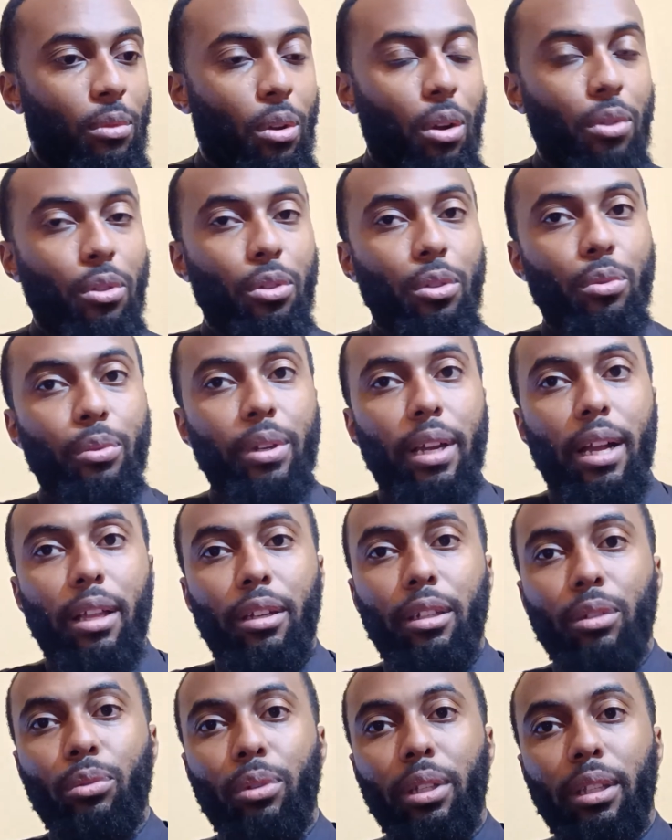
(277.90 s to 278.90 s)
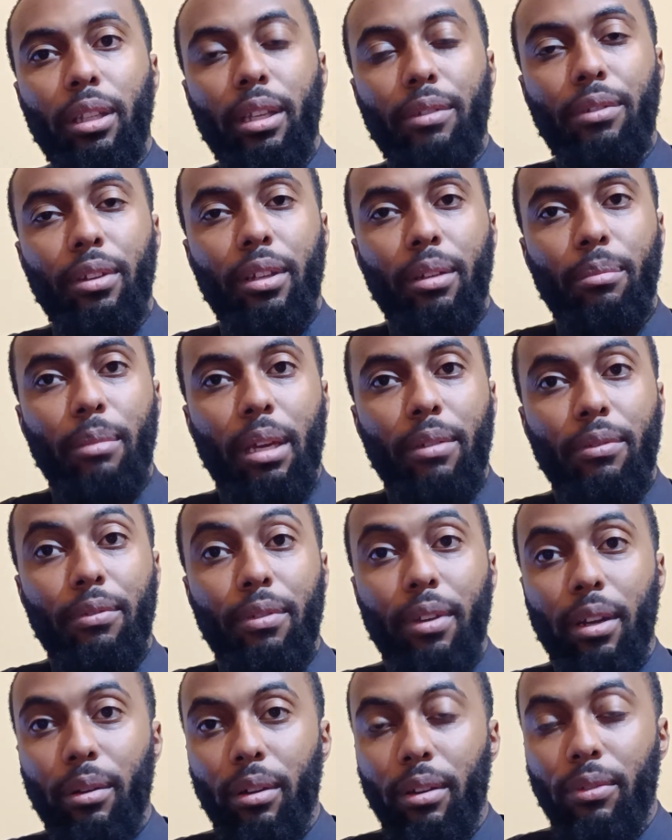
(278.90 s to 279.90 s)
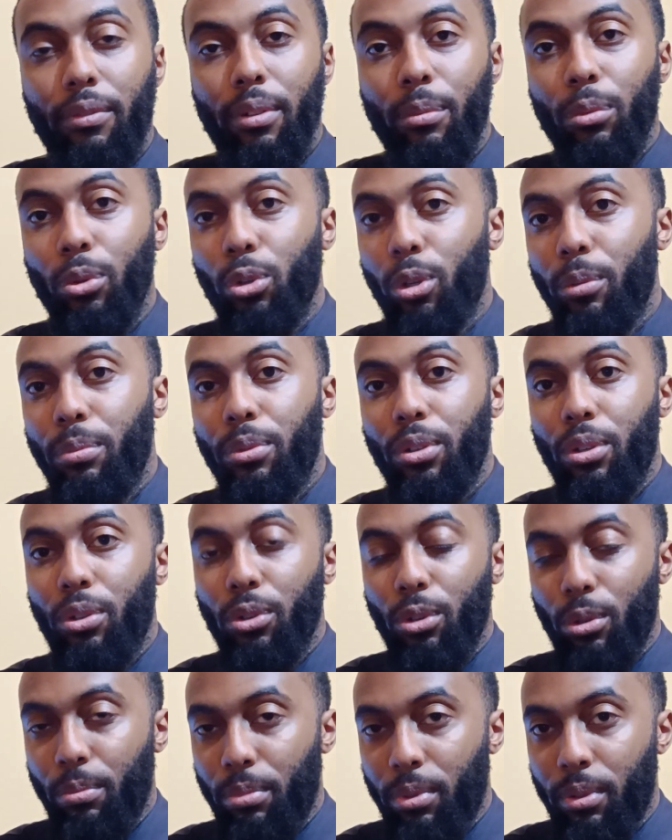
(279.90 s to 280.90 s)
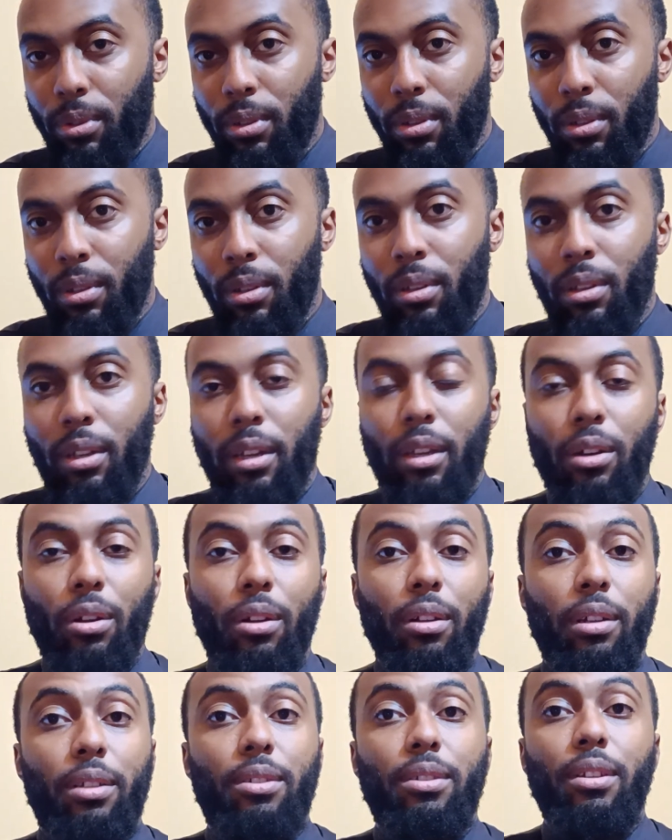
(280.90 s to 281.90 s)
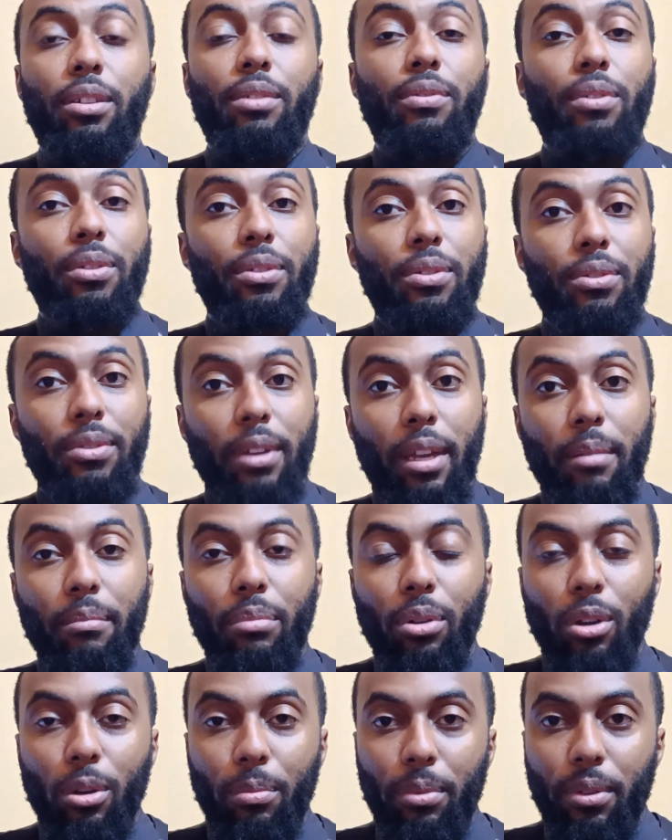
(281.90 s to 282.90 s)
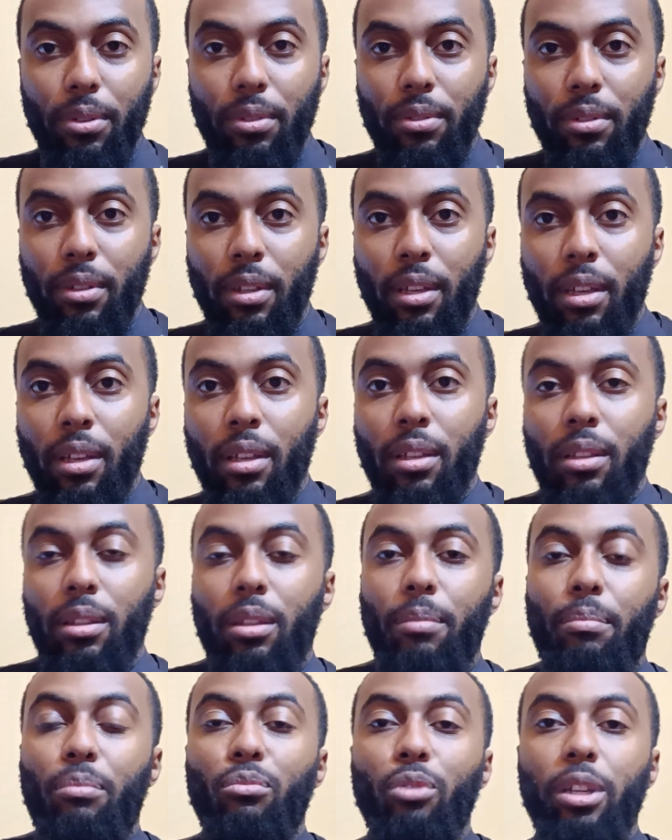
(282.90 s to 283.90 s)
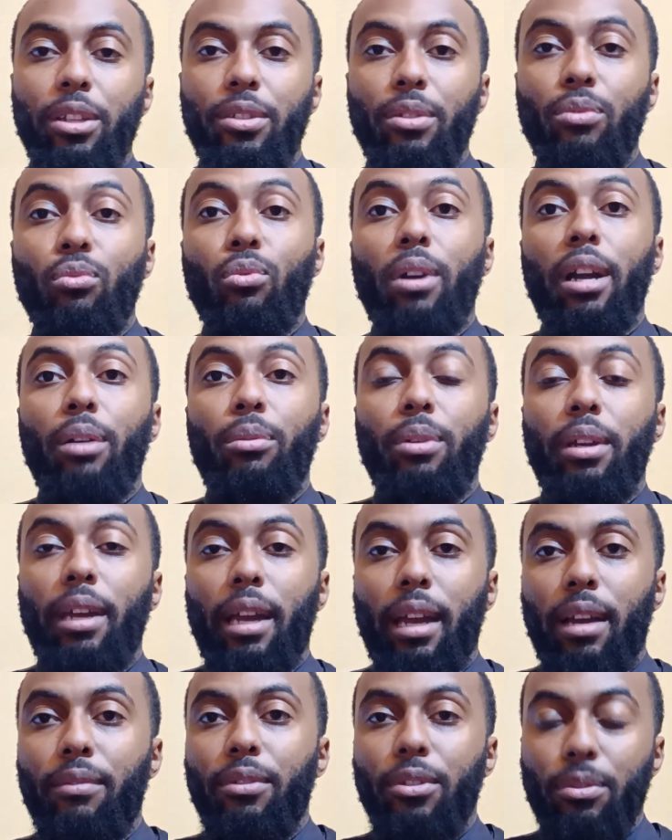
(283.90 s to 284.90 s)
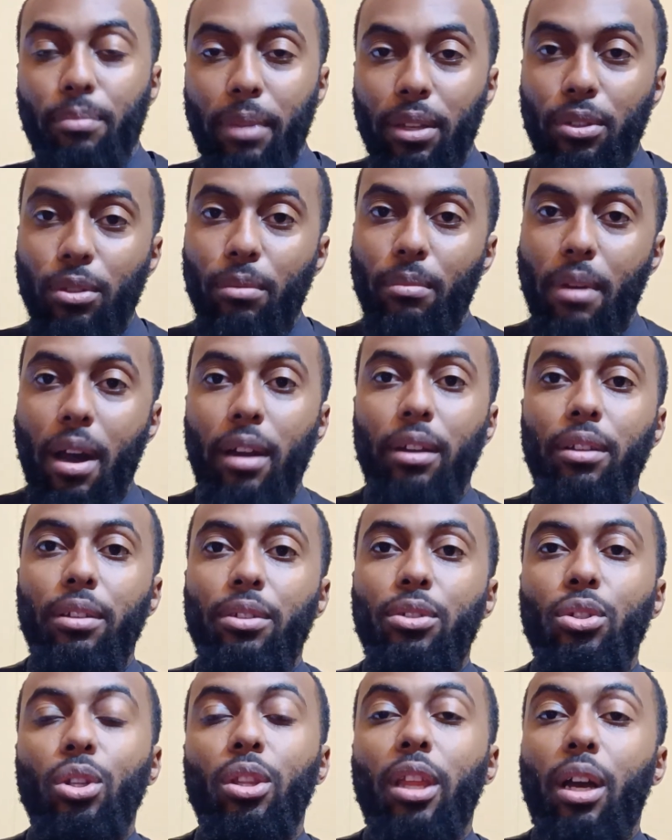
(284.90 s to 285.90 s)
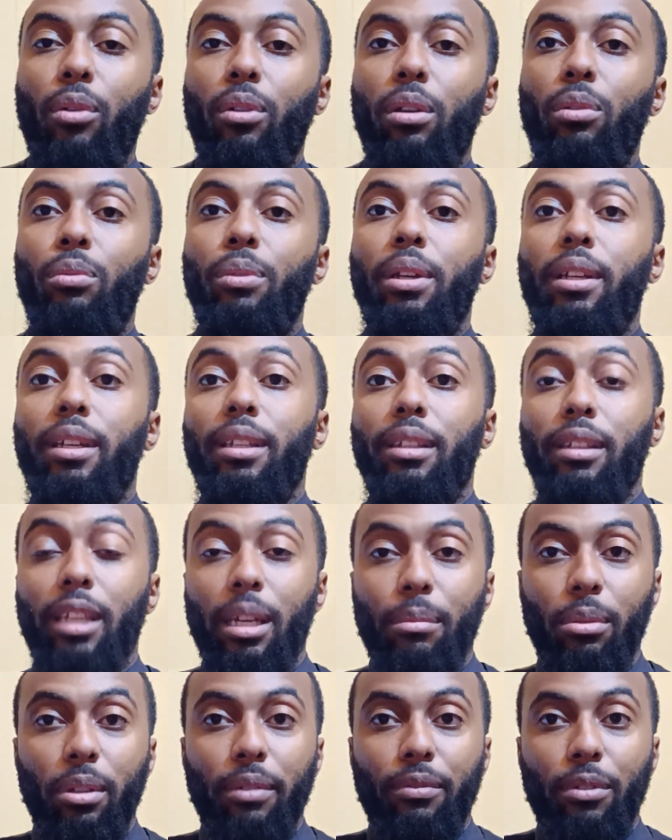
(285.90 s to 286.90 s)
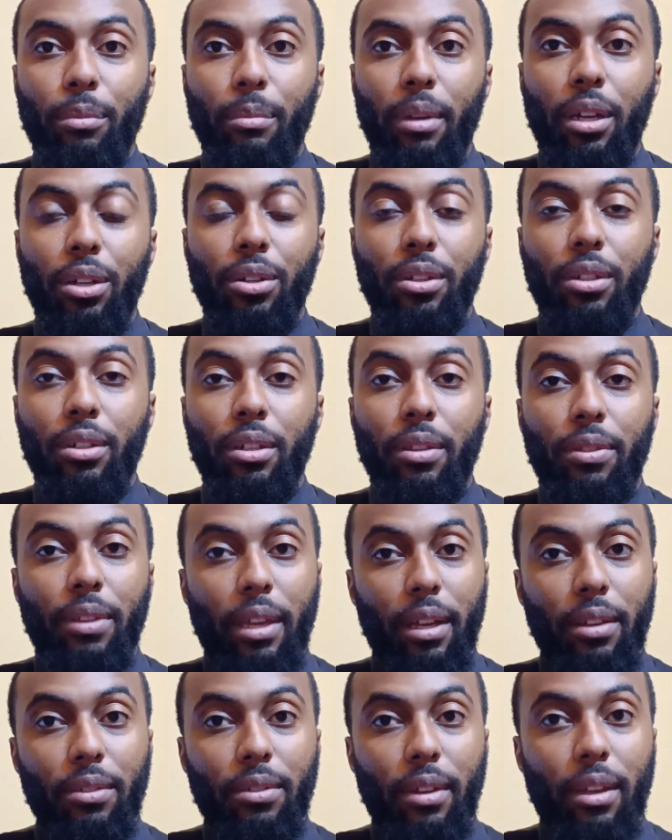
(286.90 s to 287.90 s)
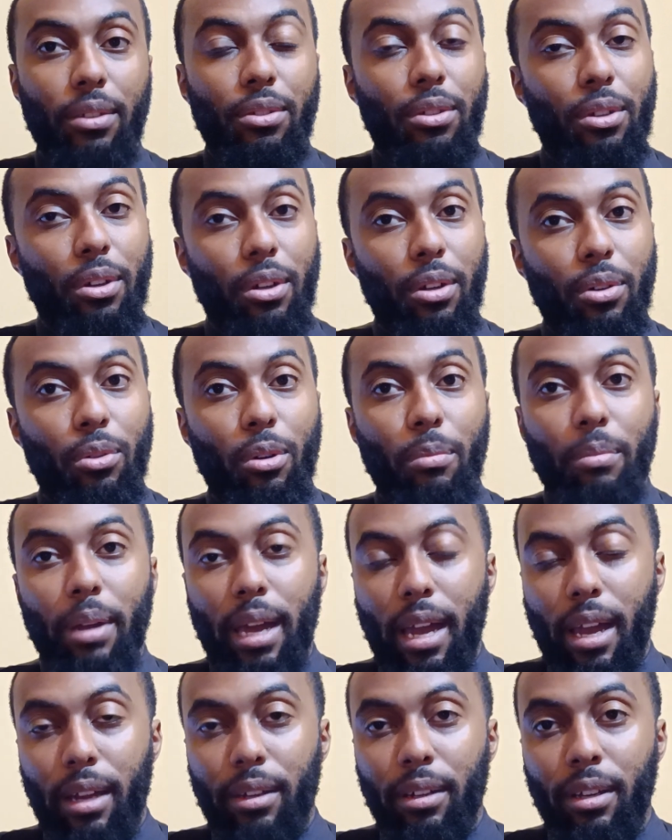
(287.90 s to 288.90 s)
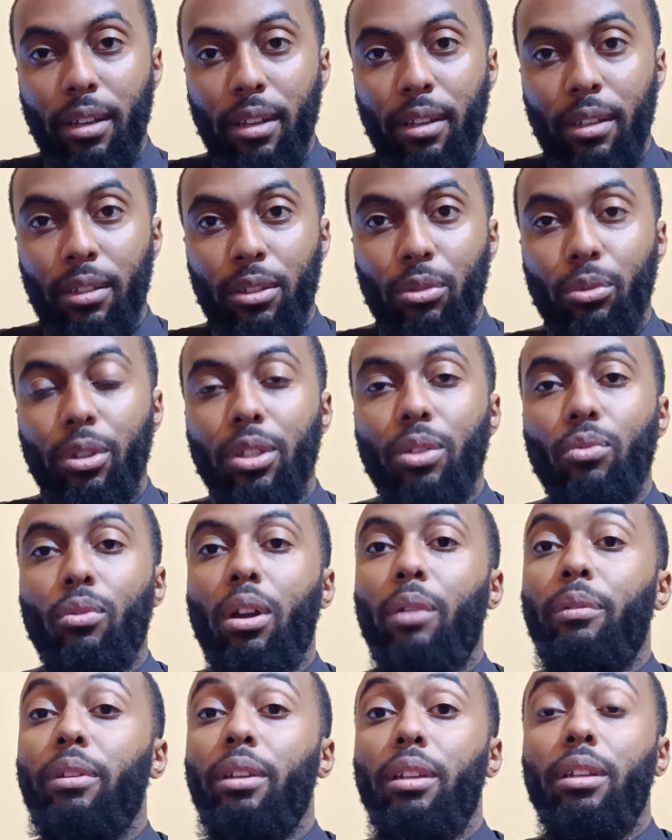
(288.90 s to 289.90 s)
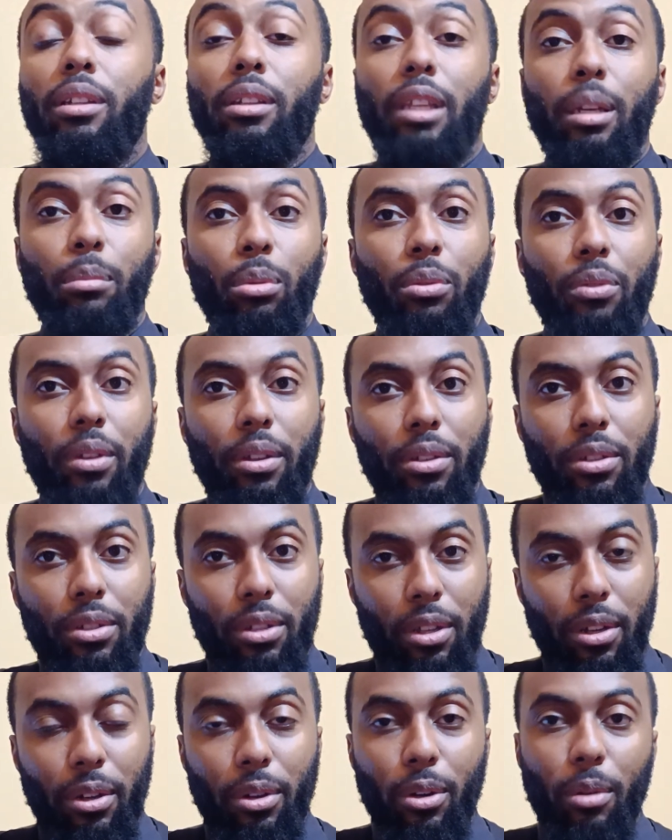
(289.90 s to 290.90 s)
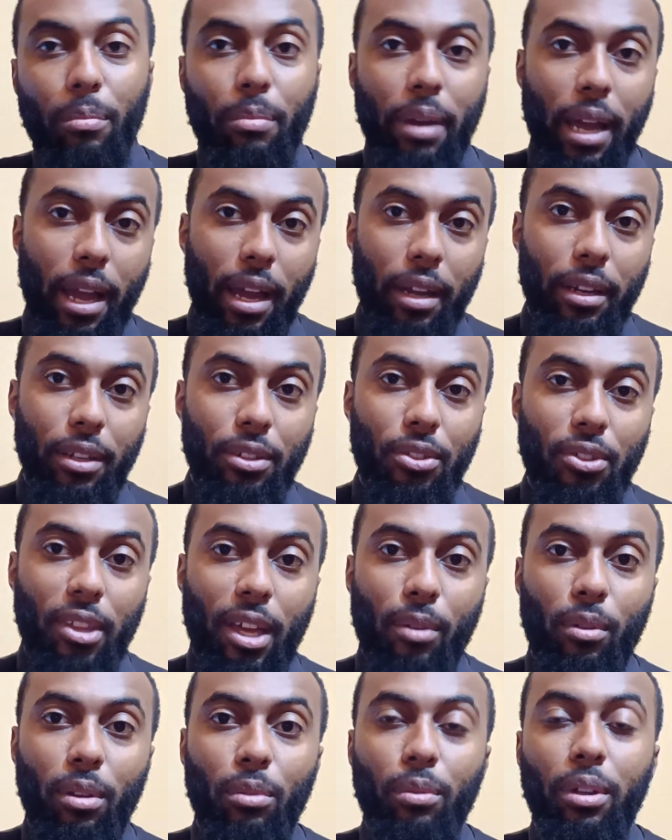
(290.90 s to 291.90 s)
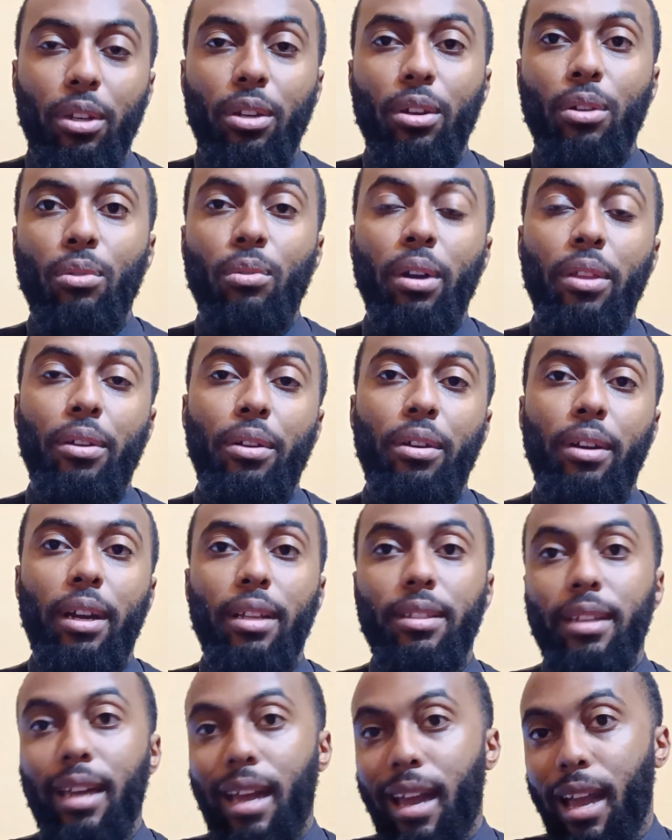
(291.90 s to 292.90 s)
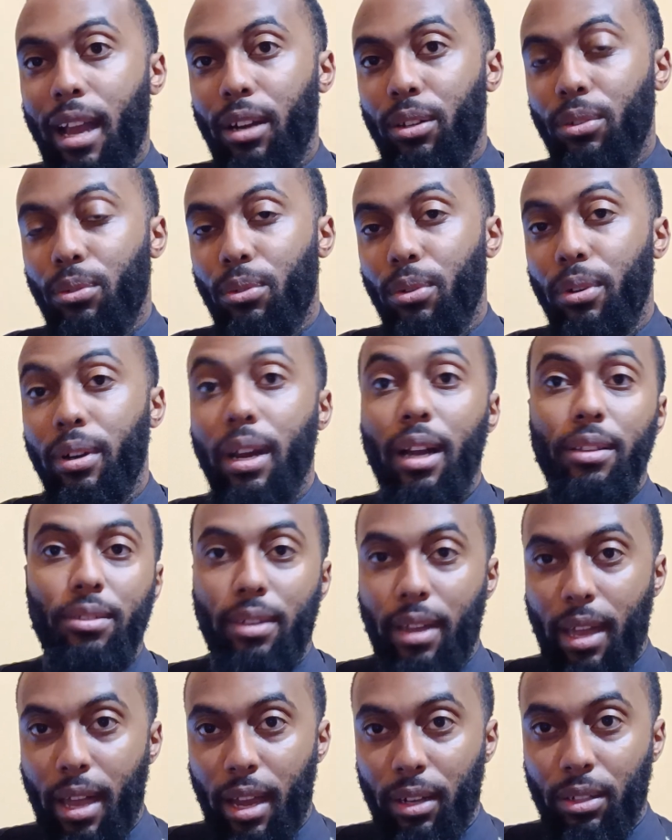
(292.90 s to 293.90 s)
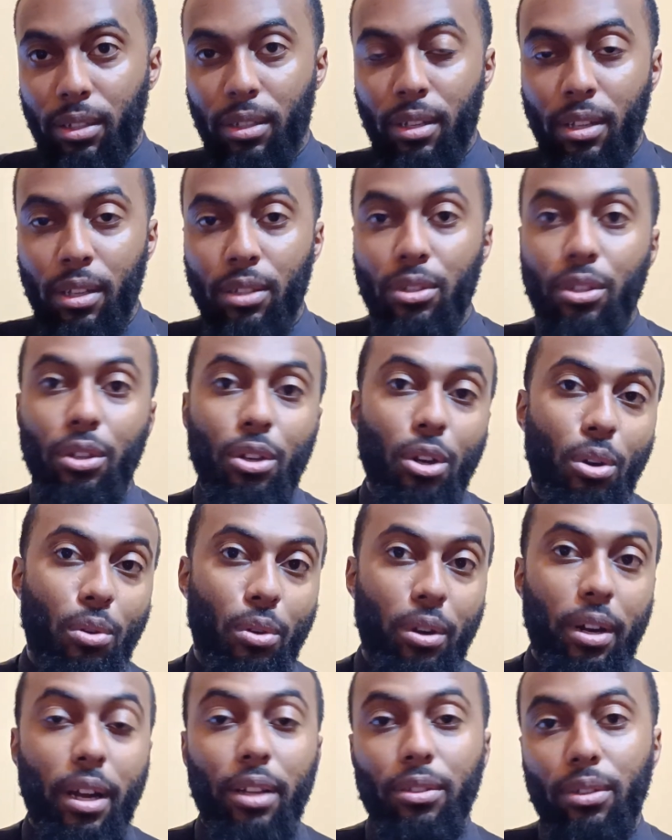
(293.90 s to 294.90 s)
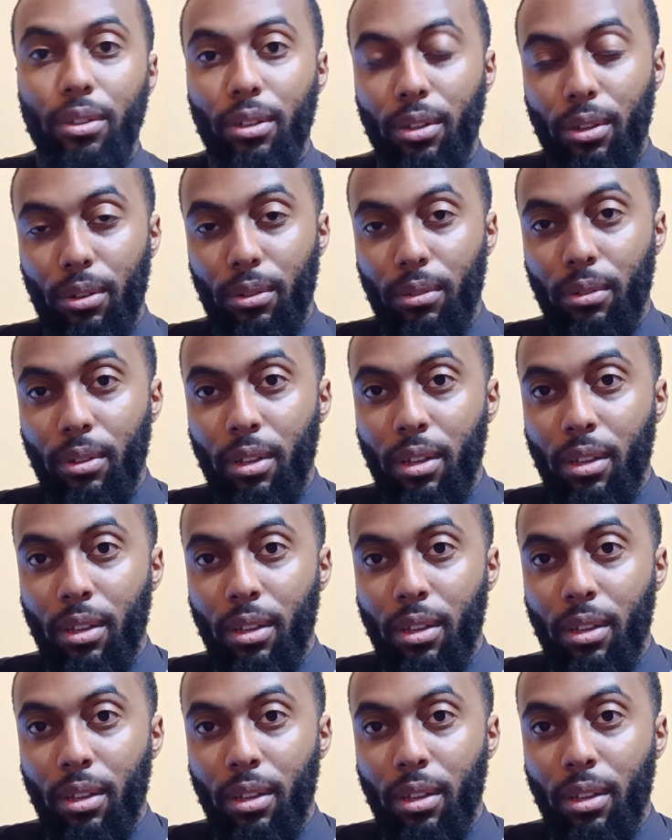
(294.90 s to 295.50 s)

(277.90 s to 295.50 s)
Although the reality we live in may vary from group to group, it all exists for the same purpose. The reason why we have this mental model is so that way we can label information and things as good or bad. The reason why we need to label things as good or bad is so that way we know whether or not to act or not to act, to go or not to go.